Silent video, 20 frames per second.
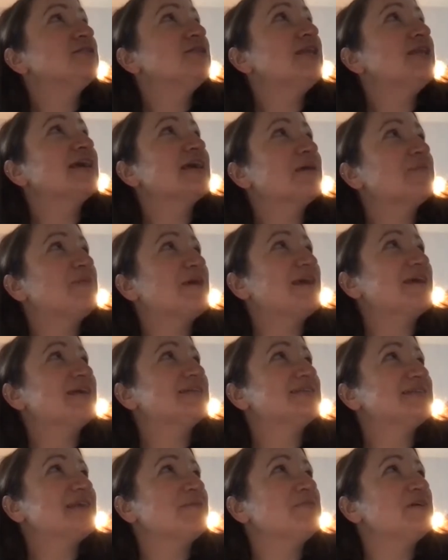like a bacon
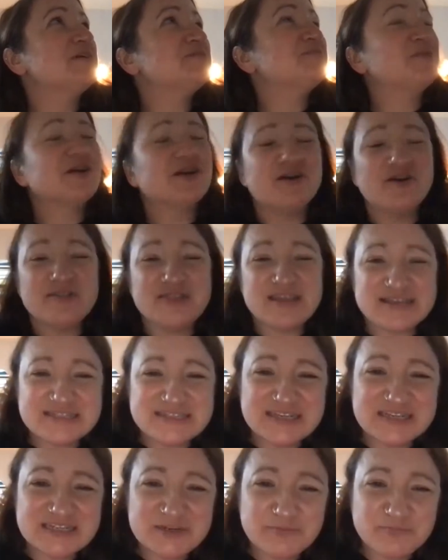sandwich, but God, that's
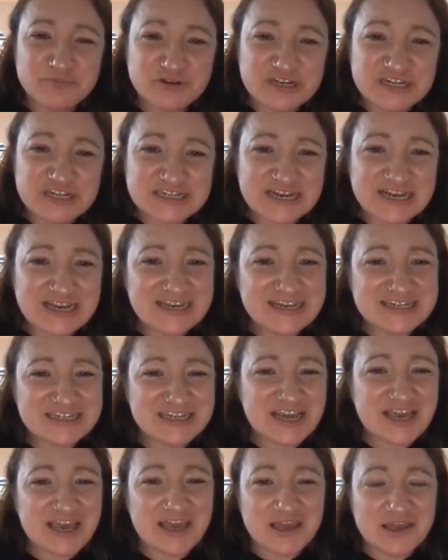such a British
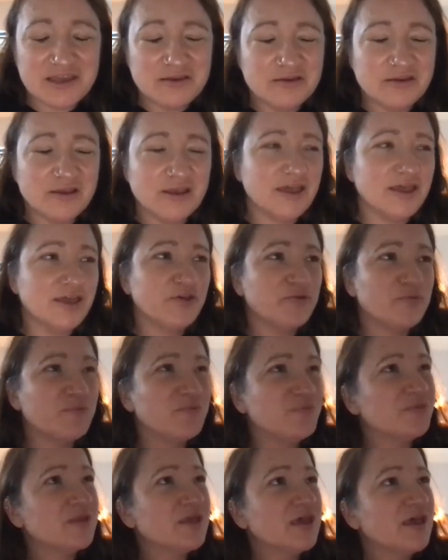cliche.
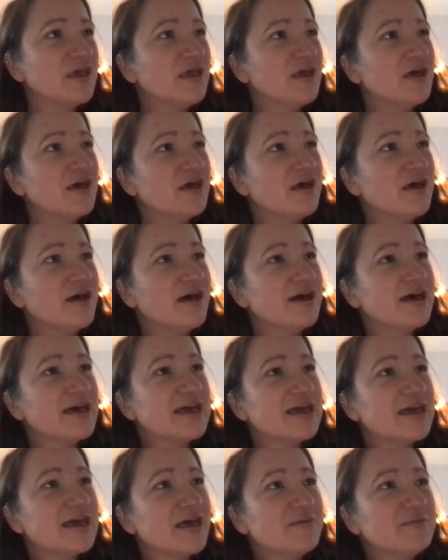Um,
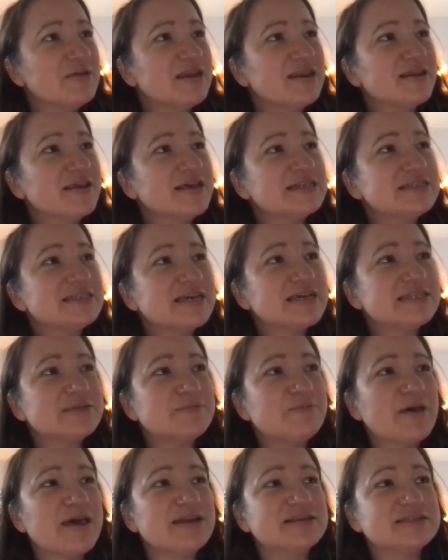I I mean it it
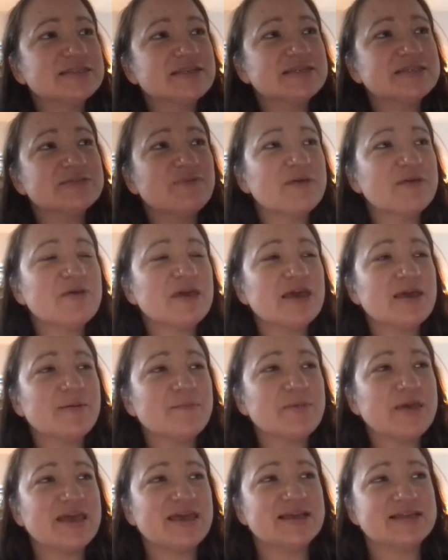depends because maybe a
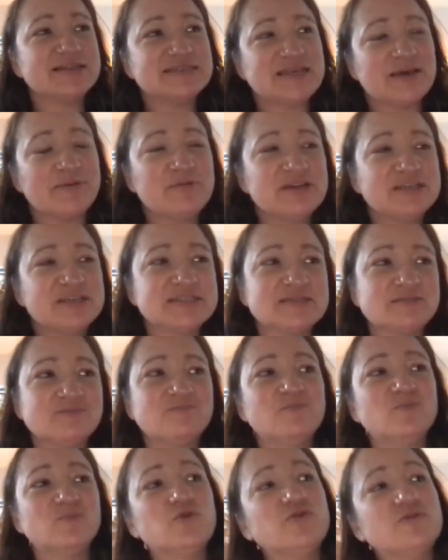bacon sandwich is a
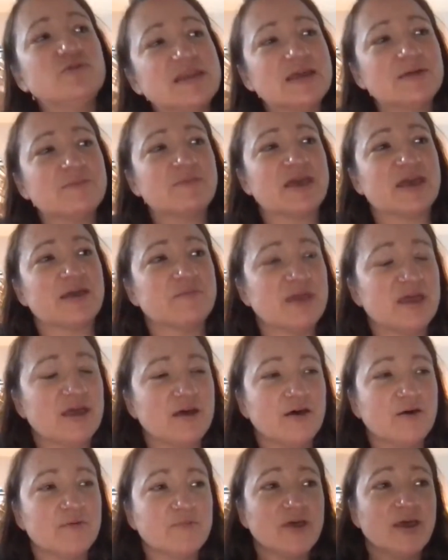morning pick me
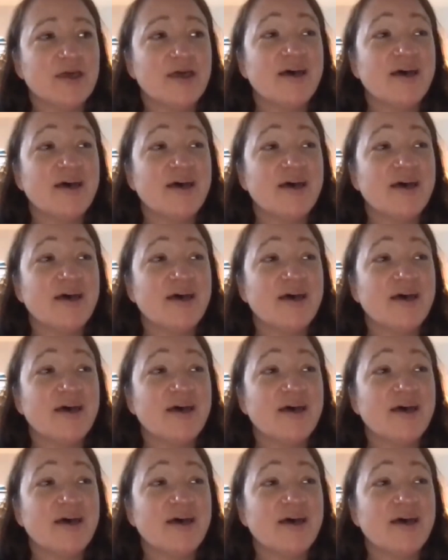up.